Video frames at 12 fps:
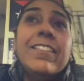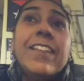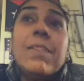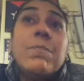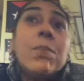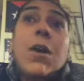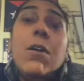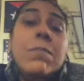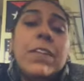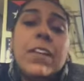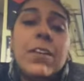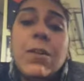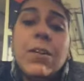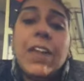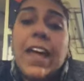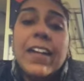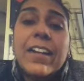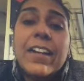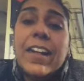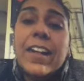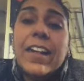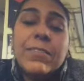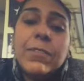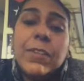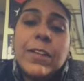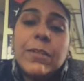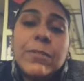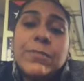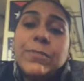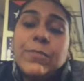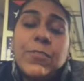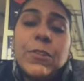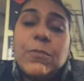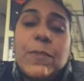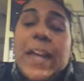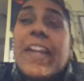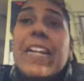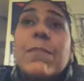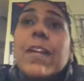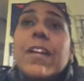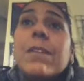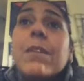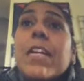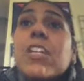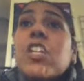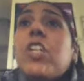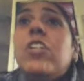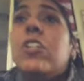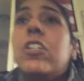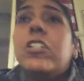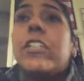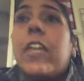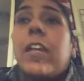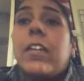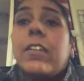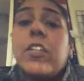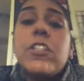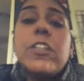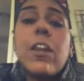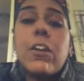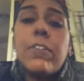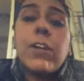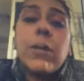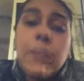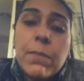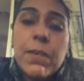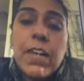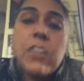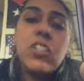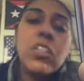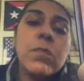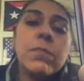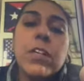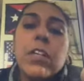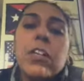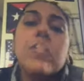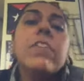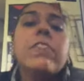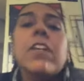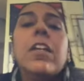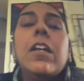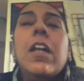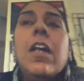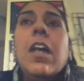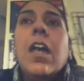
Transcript: They bombed the whole island for many years, and there's a lot of contamination because of it